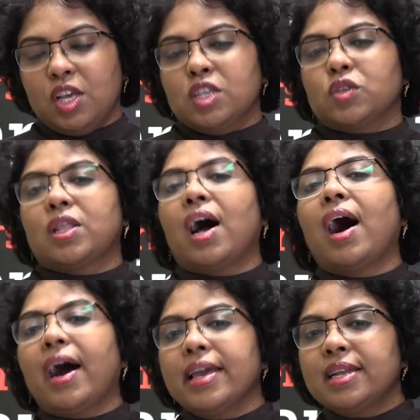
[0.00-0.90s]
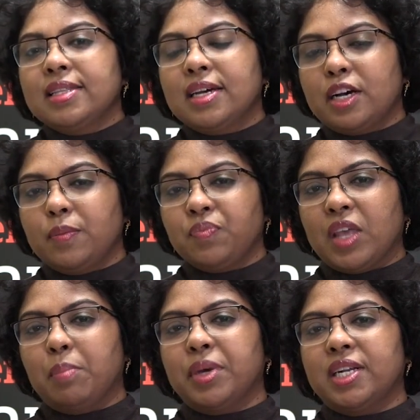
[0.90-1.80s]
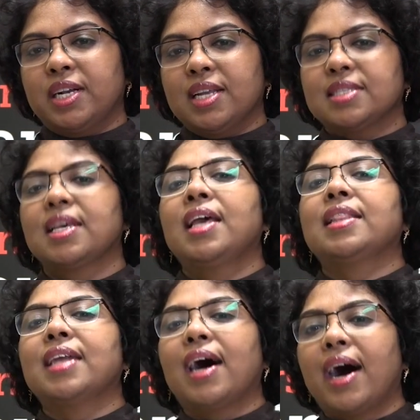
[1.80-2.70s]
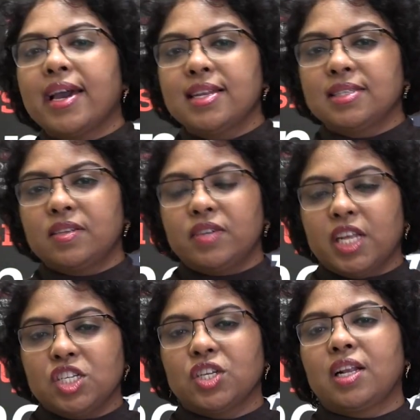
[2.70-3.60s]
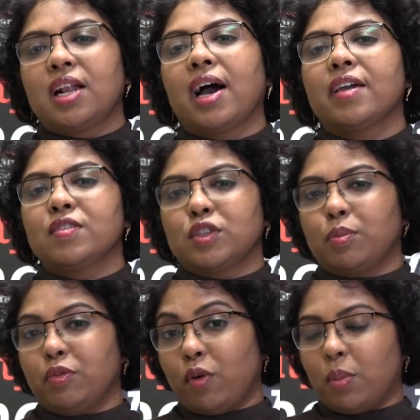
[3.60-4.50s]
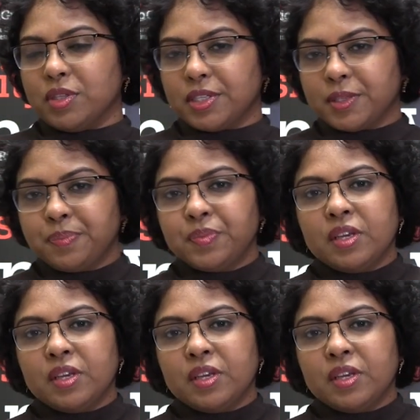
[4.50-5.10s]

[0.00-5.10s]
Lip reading: So the higher the embeddedness, the higher is the retention and higher is the performance.